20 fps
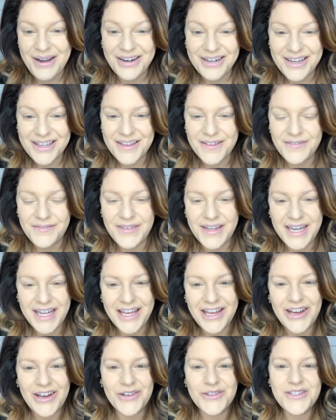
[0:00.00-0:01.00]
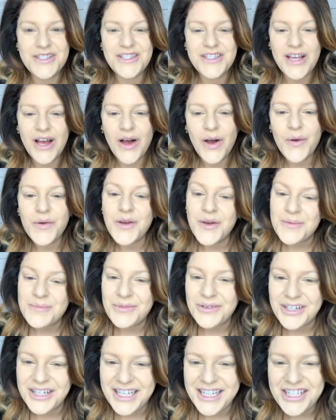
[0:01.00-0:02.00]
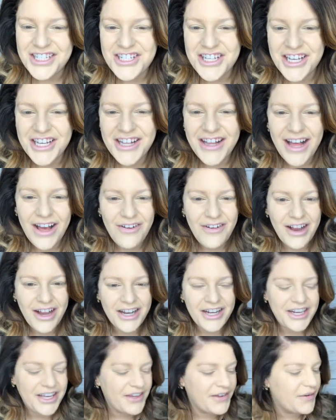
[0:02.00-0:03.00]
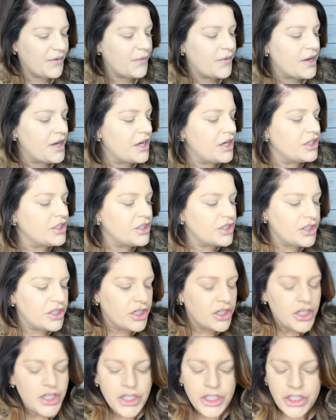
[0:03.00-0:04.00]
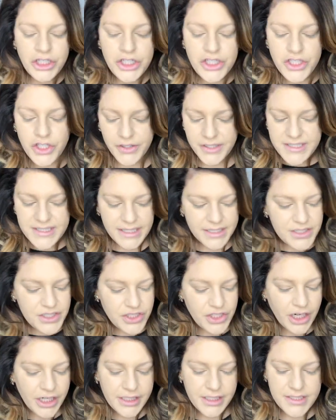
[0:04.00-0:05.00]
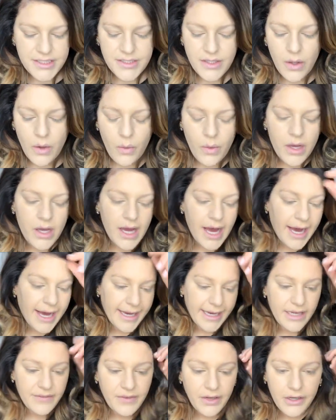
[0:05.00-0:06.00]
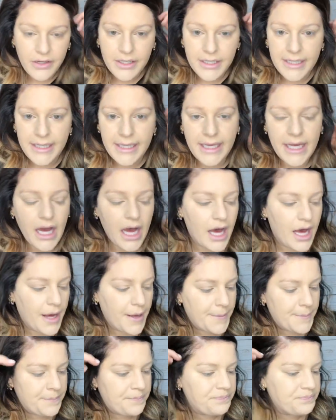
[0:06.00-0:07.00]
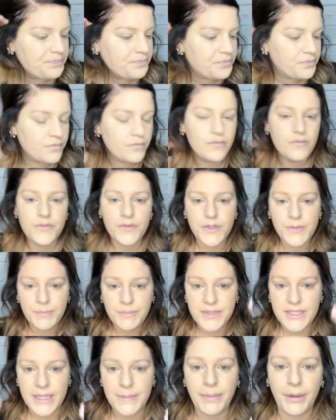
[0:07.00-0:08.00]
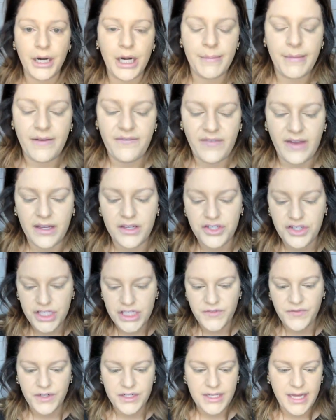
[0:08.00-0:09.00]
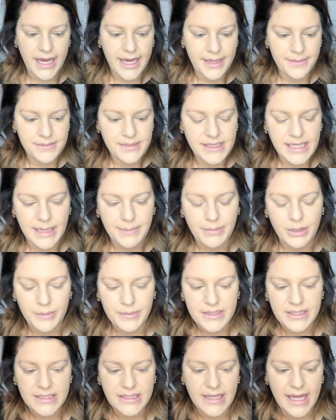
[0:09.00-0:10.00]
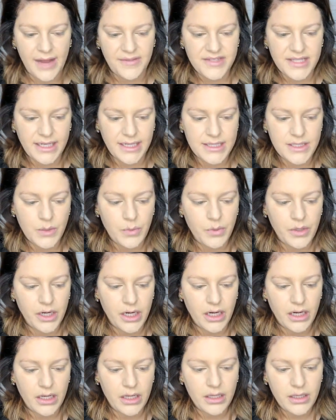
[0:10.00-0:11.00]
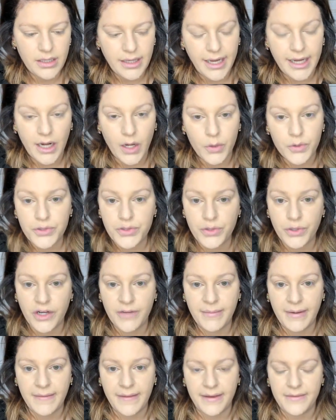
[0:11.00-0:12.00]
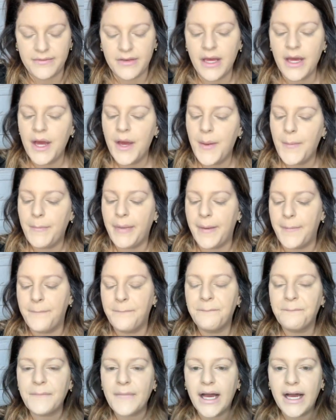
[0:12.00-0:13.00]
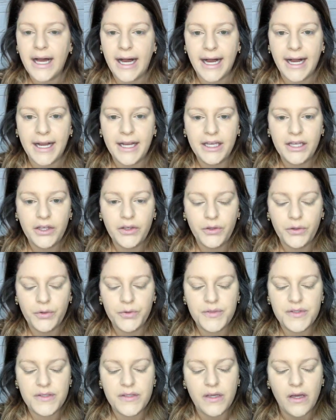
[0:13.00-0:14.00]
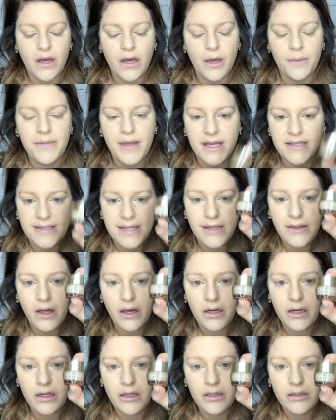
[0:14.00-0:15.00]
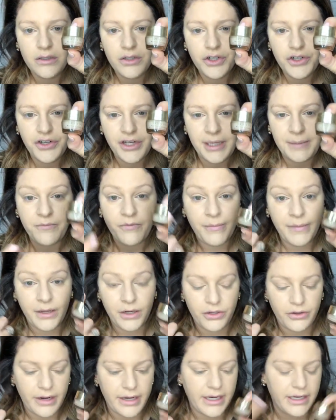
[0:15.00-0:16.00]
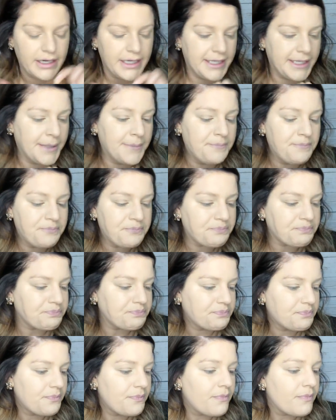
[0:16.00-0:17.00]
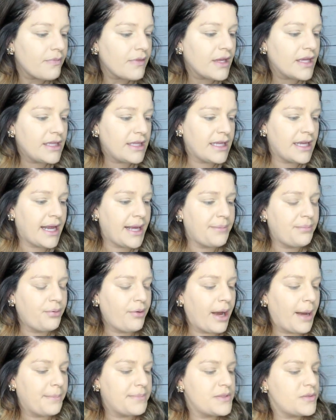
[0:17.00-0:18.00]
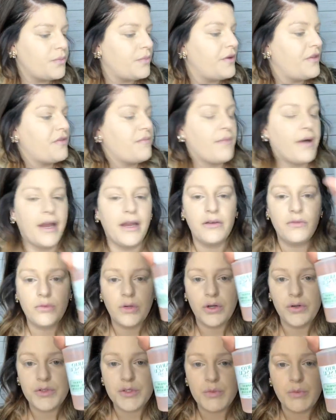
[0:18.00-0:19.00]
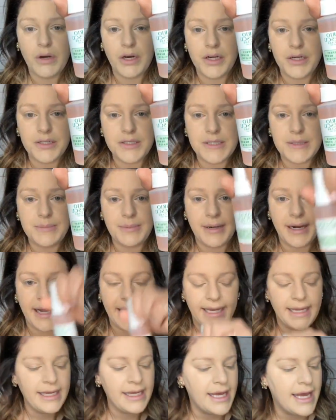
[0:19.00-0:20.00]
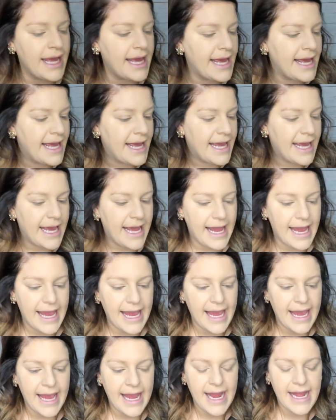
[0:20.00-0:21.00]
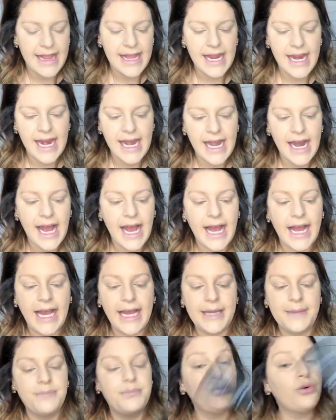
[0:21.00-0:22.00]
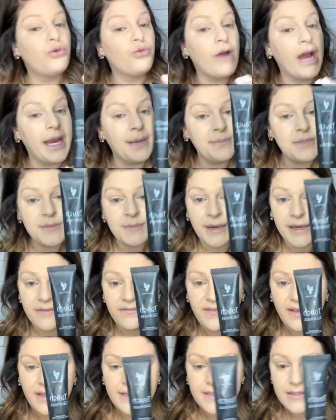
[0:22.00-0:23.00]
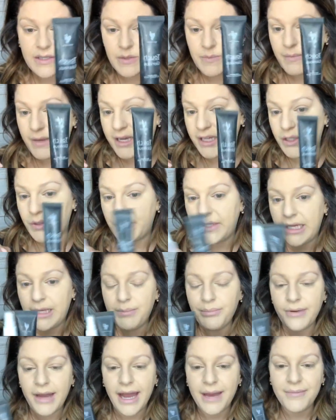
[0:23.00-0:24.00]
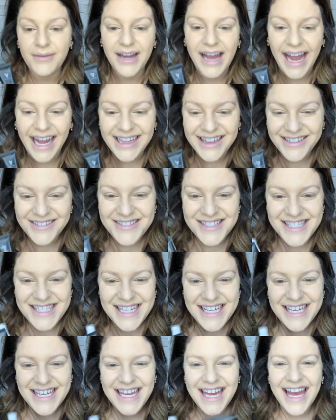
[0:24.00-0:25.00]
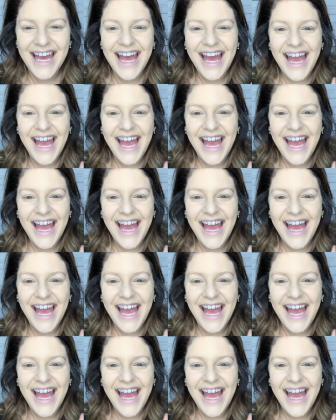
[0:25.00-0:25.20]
part of the video. So good morning, Jill. How are you? So let's get started. So I have already did part of my face just for time's sake purposes. I have to get to work. I know, story of my life. But I used the Estee Lauder cream for my under eye area. And then I prepped with my rose water spray. And then I primed my face with my Unique primer. Hi, Lucy.